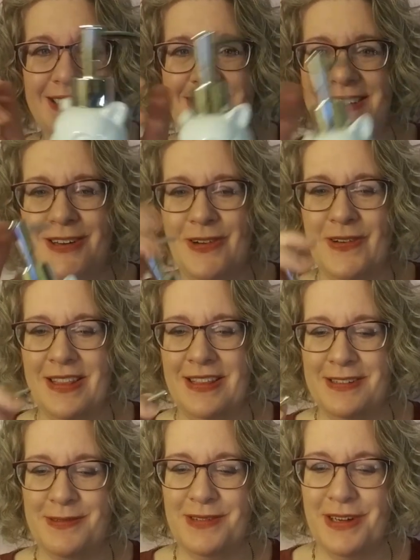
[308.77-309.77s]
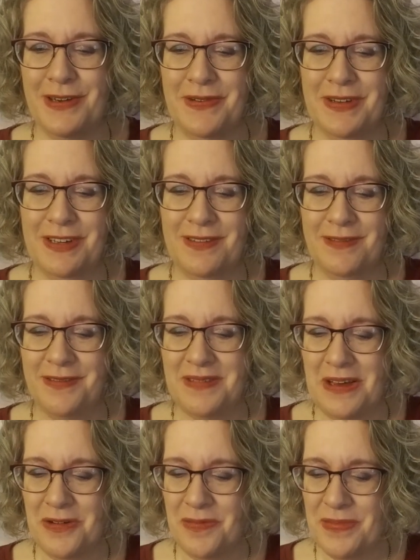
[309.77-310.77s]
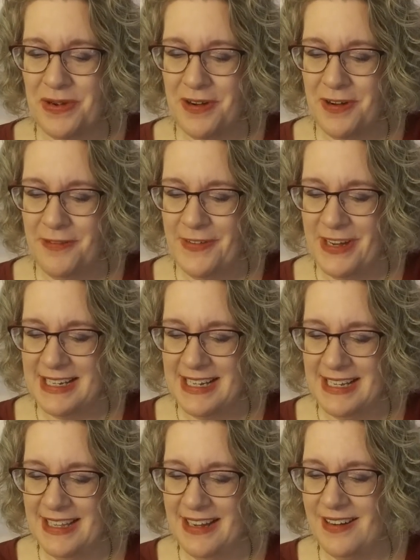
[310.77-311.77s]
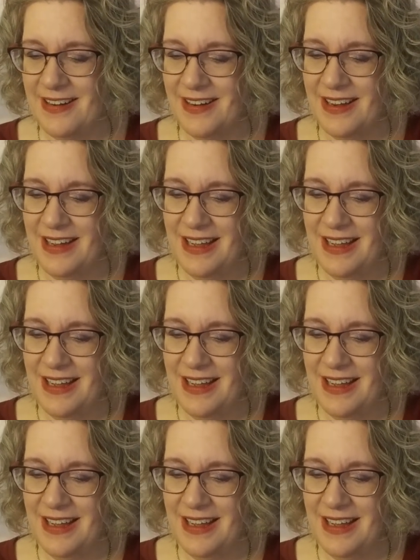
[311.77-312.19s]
So this will go oh perfect in there.